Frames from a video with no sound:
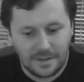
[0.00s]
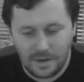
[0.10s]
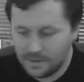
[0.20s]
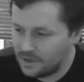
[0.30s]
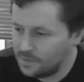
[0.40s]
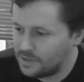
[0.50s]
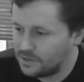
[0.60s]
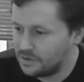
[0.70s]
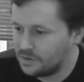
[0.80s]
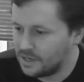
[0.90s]
Where am I going with the
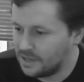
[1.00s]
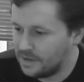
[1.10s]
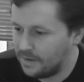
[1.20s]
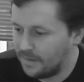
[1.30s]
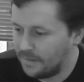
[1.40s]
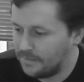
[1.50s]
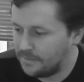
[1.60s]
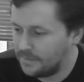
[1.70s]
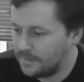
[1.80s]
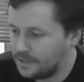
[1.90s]
story?
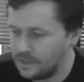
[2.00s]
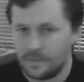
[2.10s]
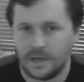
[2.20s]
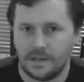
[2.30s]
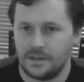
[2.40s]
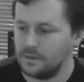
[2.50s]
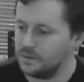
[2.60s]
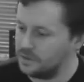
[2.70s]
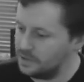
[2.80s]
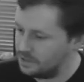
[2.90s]
Should have made
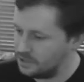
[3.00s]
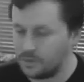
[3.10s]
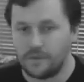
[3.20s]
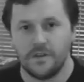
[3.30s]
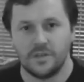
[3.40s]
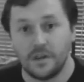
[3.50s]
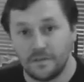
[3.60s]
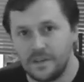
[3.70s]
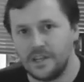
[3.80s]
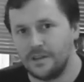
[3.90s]
notes. Should have referred to my
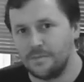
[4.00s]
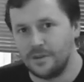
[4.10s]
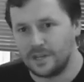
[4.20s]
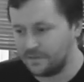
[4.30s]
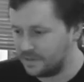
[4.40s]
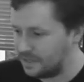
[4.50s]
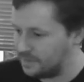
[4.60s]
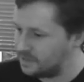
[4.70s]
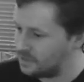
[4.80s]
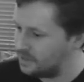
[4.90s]
own video, Blogging for
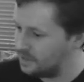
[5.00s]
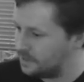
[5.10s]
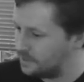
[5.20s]
Dummies.